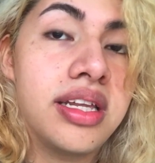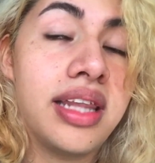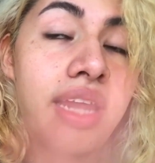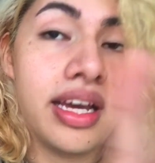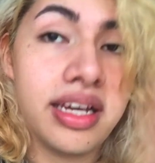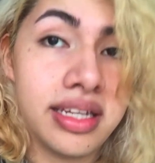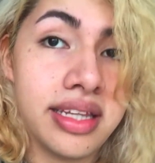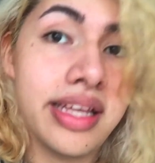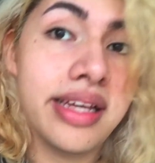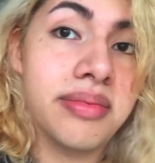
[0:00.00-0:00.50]

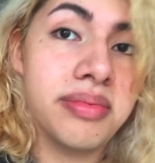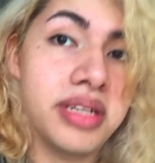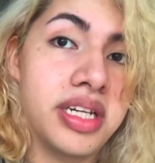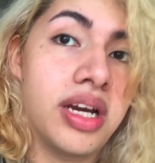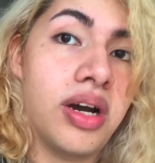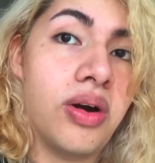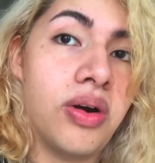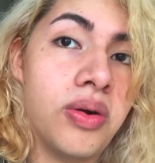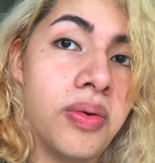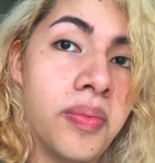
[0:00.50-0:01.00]
like let me
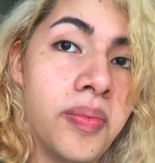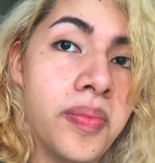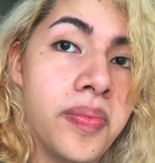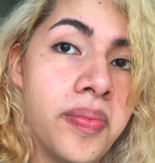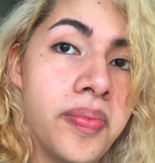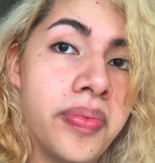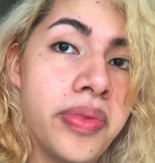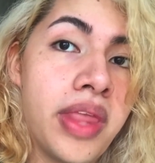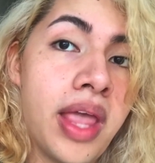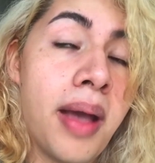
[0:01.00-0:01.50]
know.
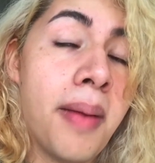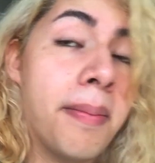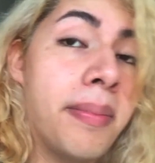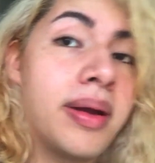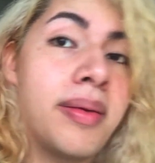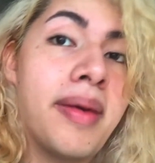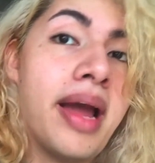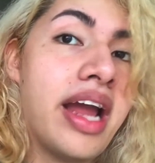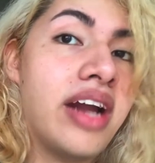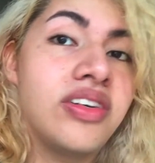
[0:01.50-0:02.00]

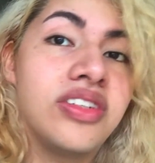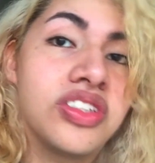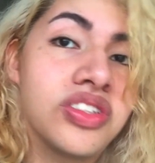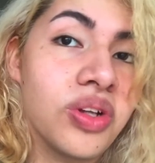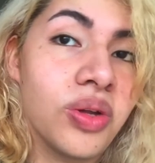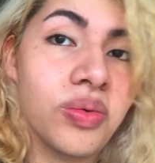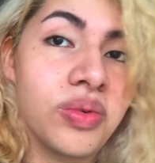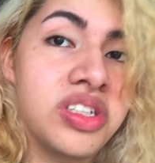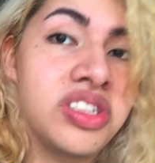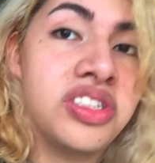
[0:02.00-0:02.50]
But my hair is
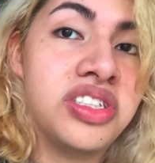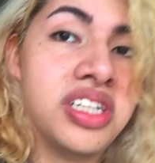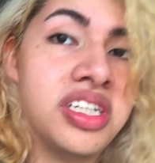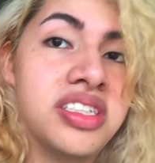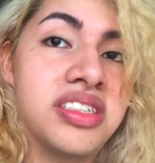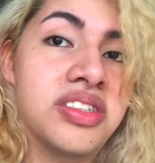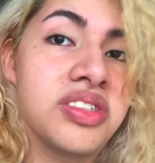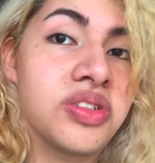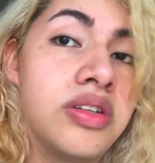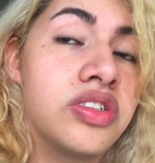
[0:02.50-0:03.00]
always
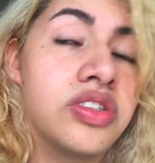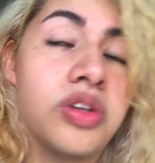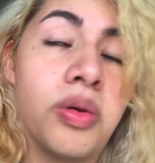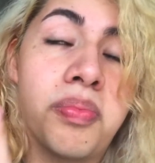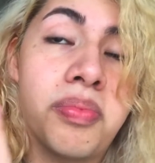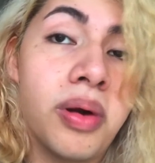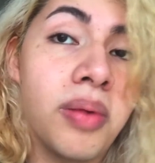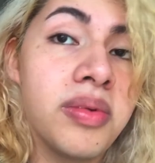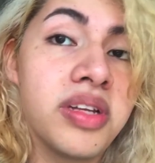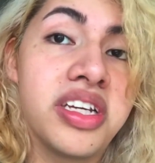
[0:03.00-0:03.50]
changing, so
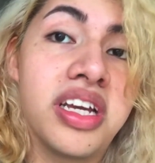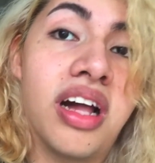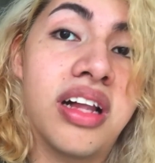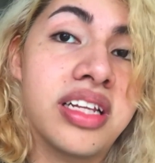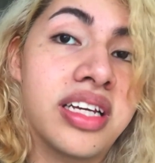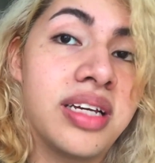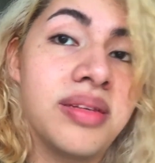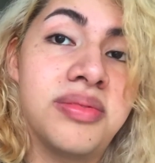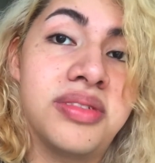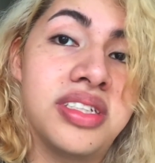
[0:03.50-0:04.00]
probably y'all
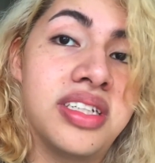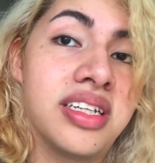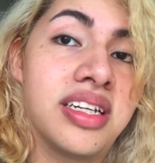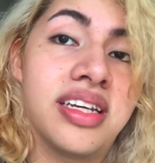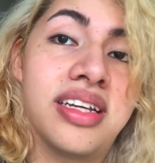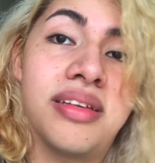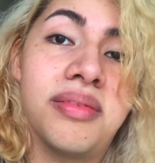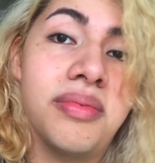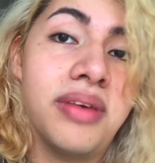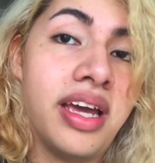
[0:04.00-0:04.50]
keep seeing
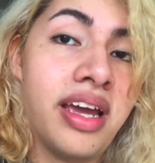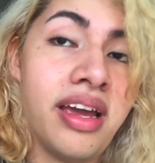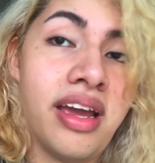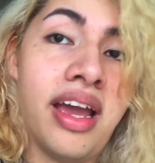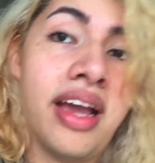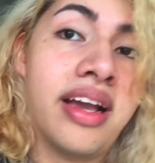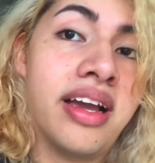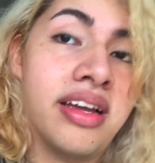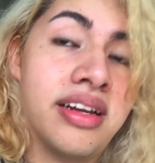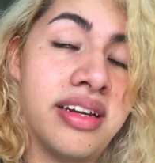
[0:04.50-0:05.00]
it
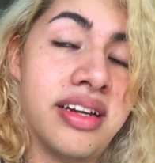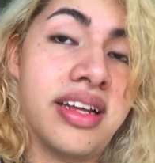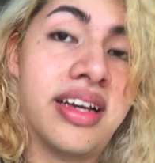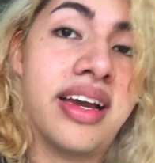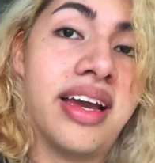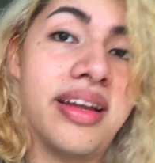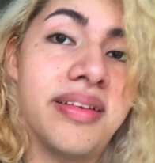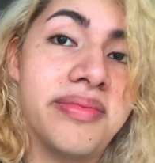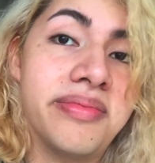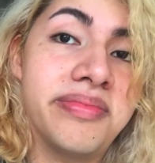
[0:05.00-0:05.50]
again and
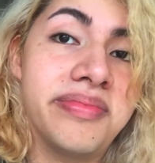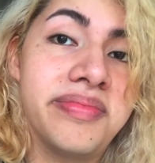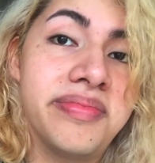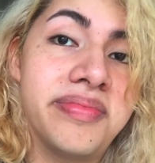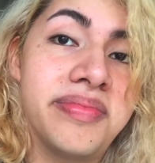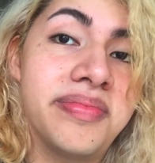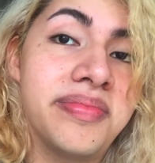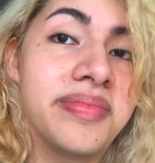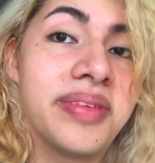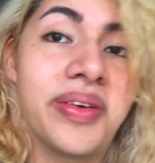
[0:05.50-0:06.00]
again.
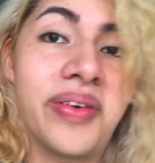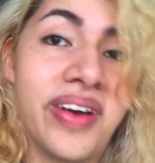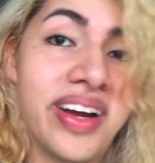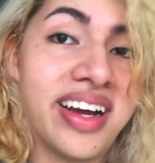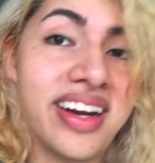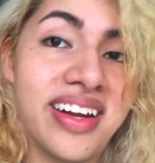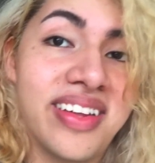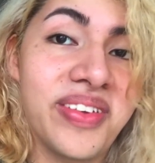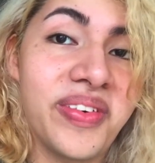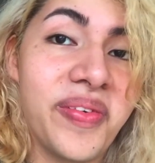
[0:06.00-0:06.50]
But what
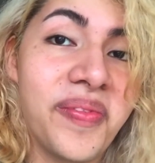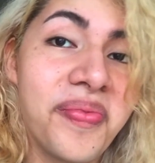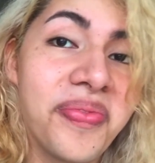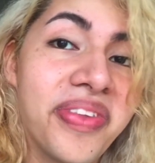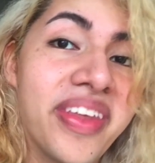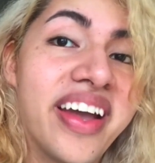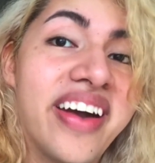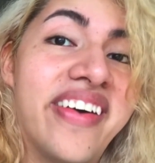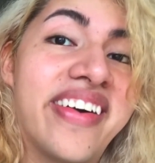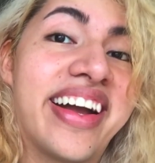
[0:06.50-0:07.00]
can I do?
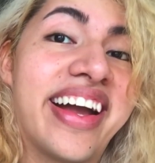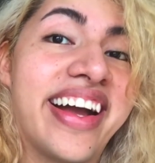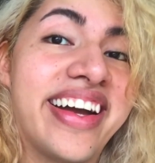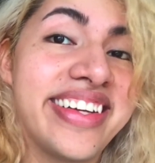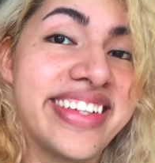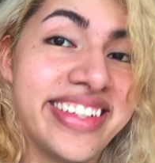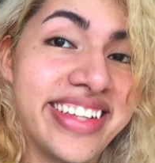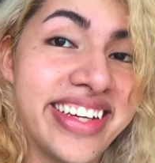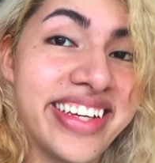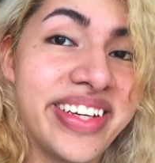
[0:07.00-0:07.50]
Okay
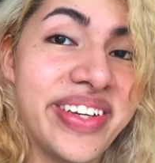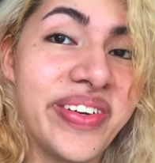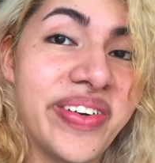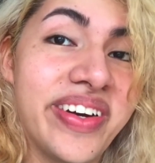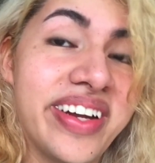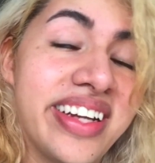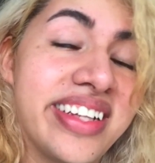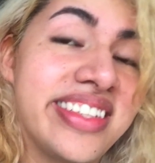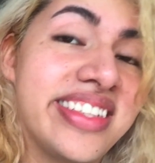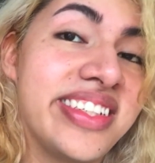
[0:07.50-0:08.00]
guys, thank
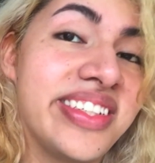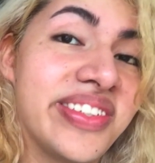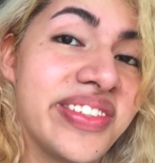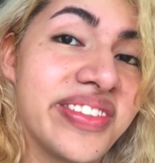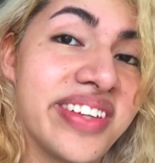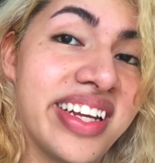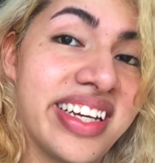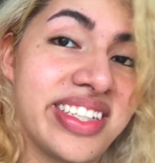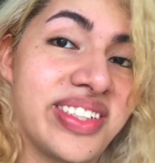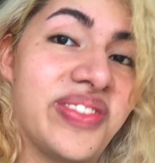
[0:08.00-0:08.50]
you and I see you
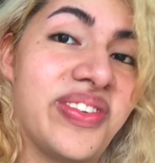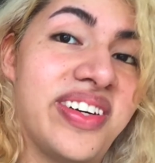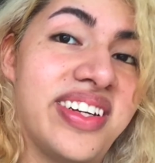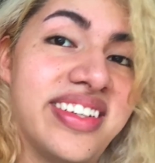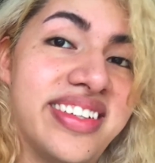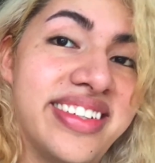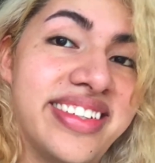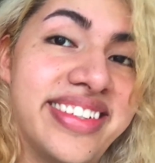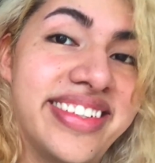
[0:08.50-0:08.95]
next one.